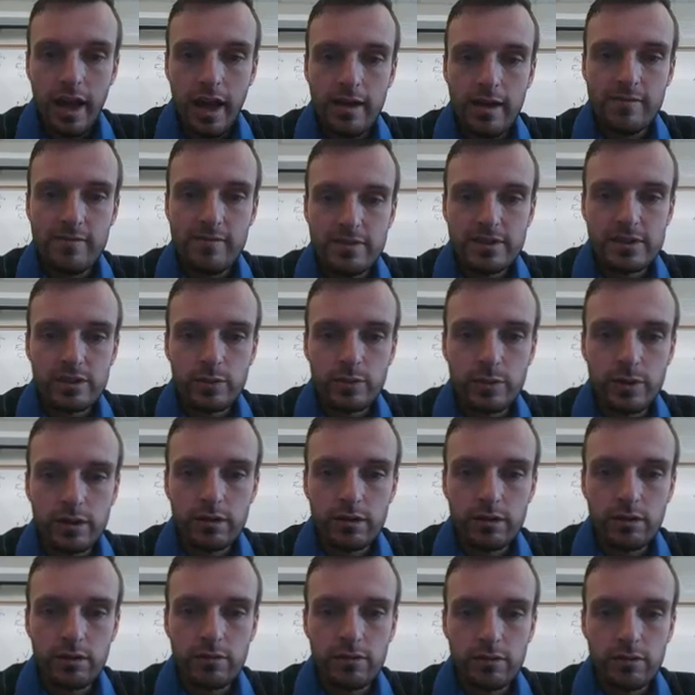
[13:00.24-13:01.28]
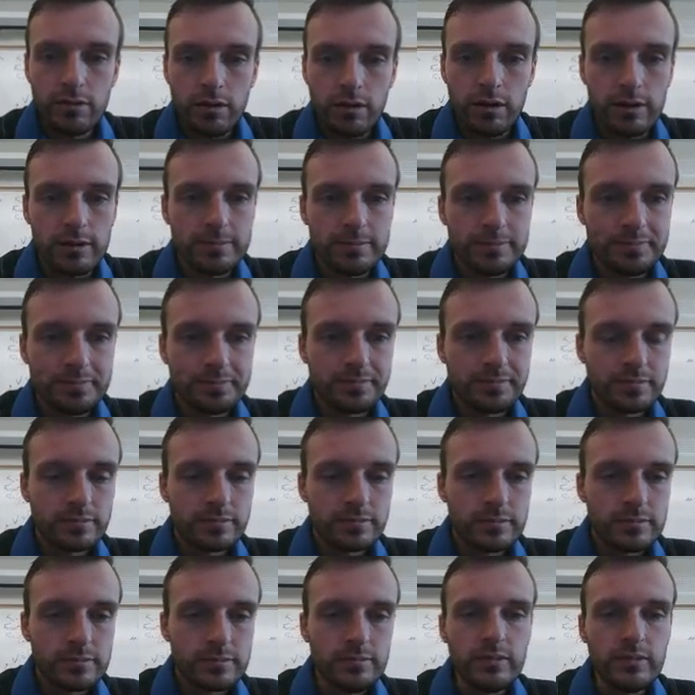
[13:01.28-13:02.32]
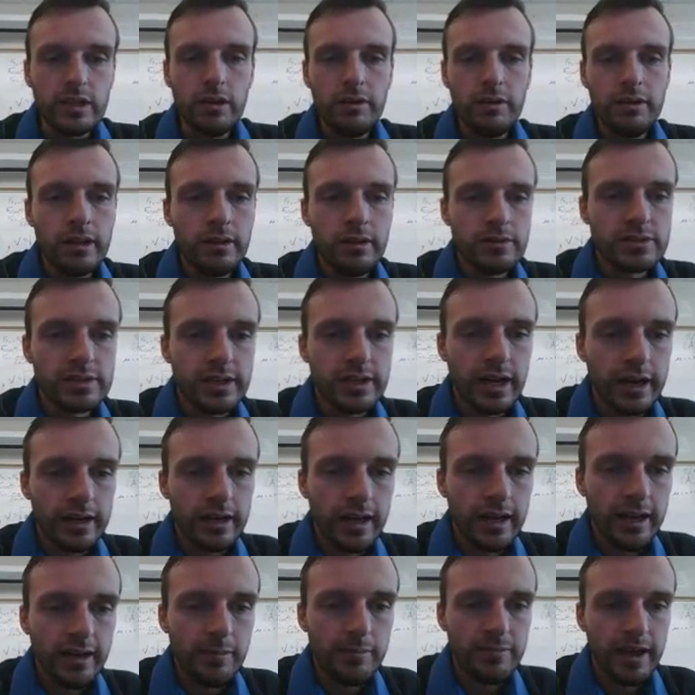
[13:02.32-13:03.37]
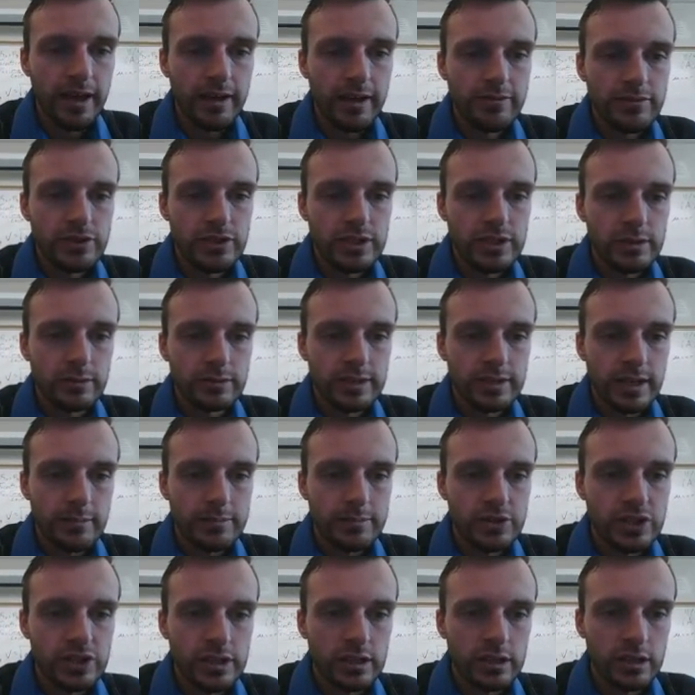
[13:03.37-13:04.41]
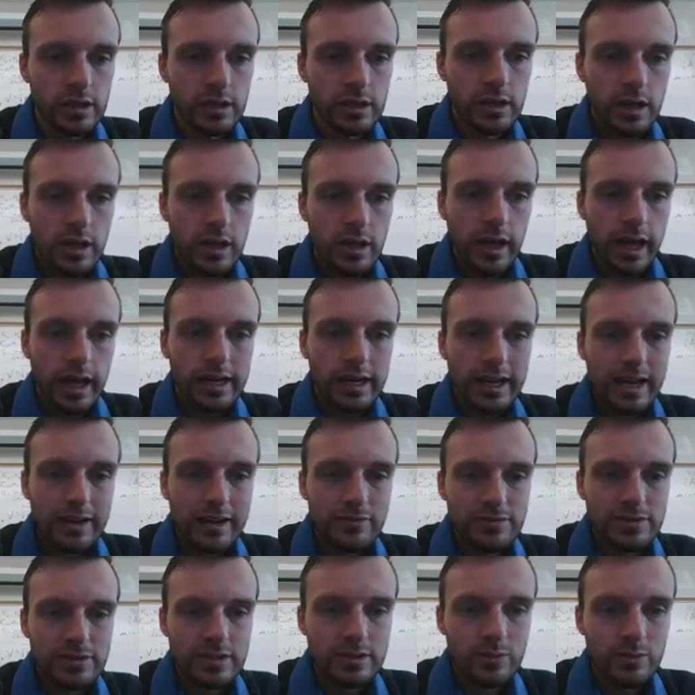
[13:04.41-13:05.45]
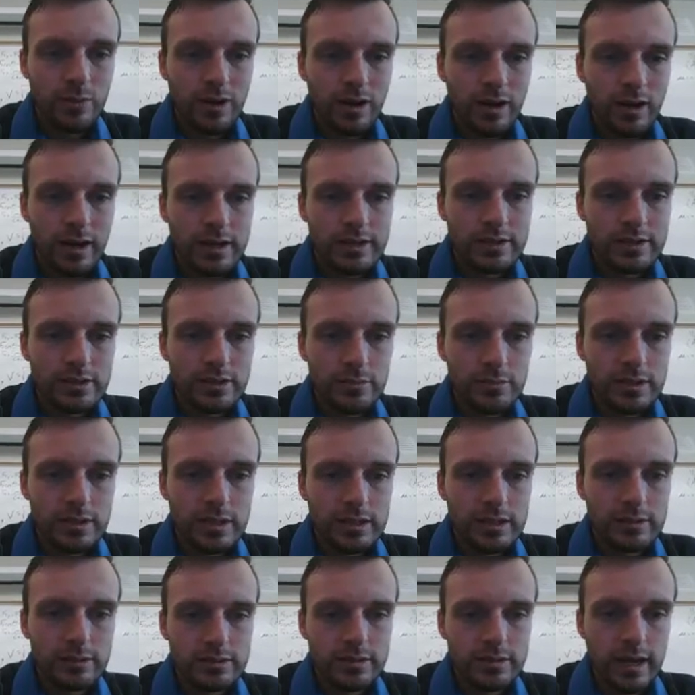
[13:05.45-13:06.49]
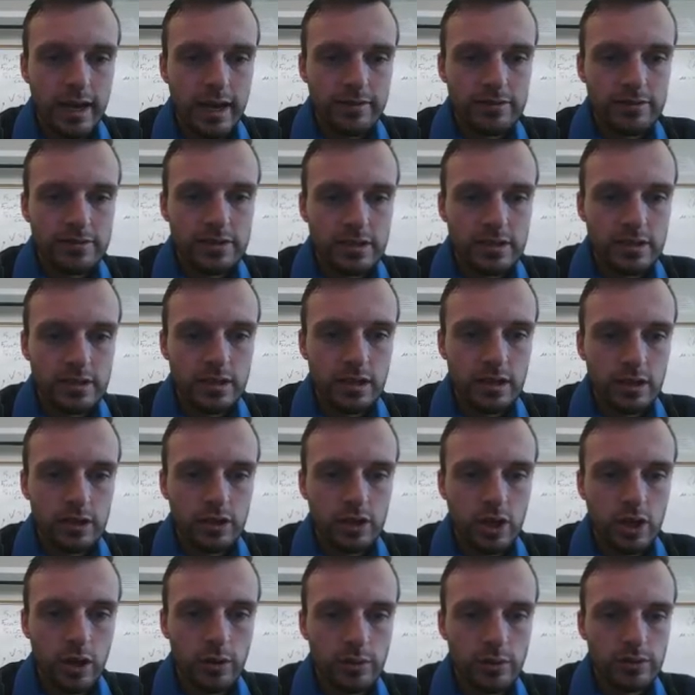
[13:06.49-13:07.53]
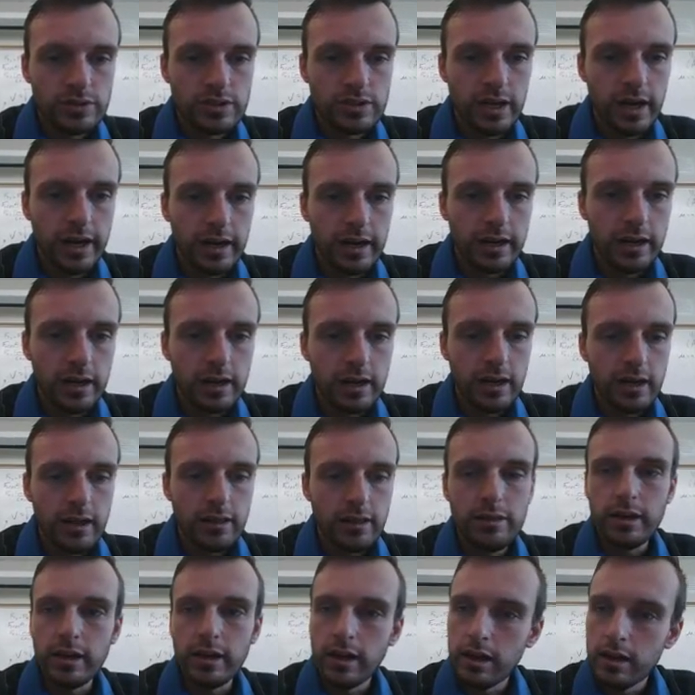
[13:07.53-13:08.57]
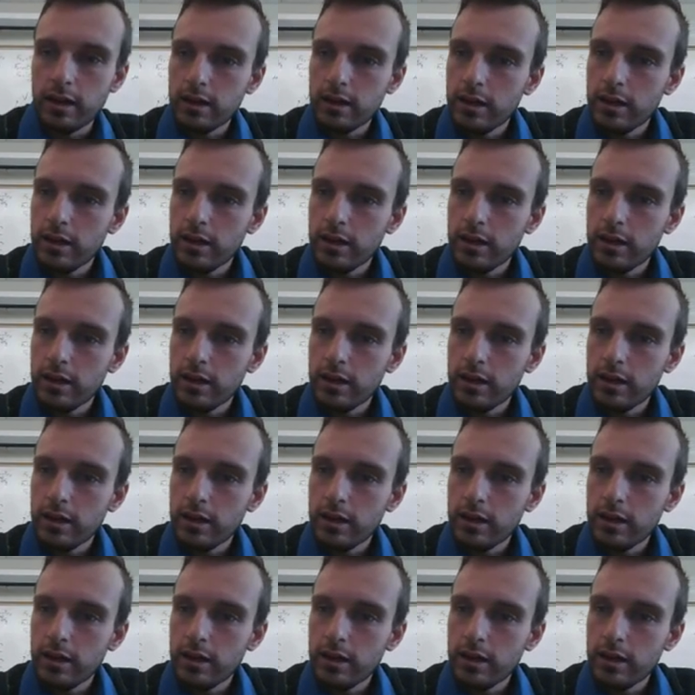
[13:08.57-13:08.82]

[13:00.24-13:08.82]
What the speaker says: mv squared over r. On the other side, Fg equals mg, and Fty is going to be equal to Ft cosine theta.